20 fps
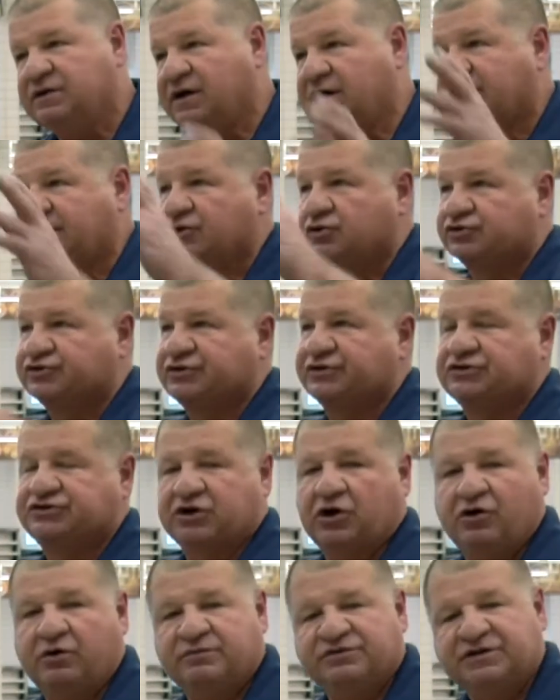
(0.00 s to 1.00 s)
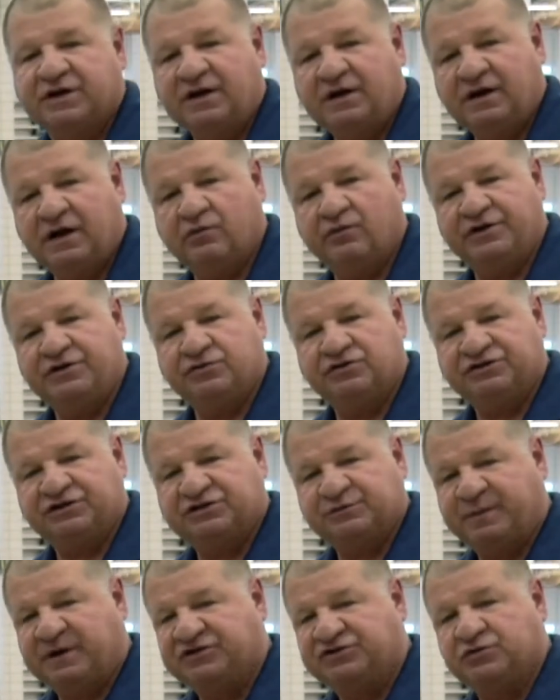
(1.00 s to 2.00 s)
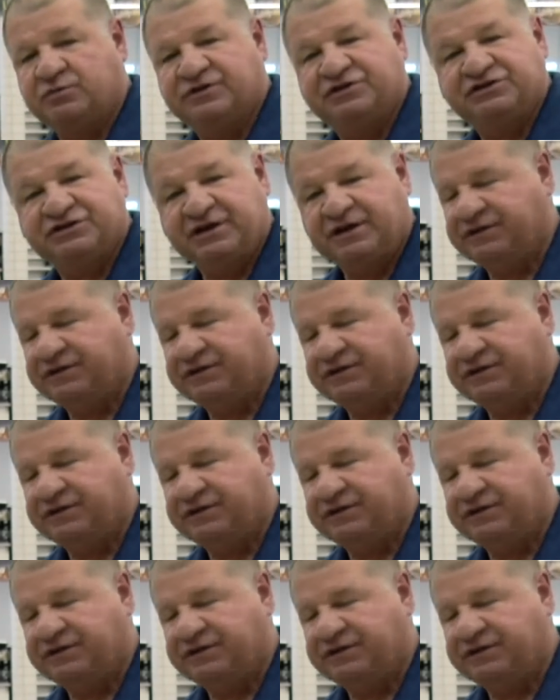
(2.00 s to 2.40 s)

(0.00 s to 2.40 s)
kills the germs, and we use a special machine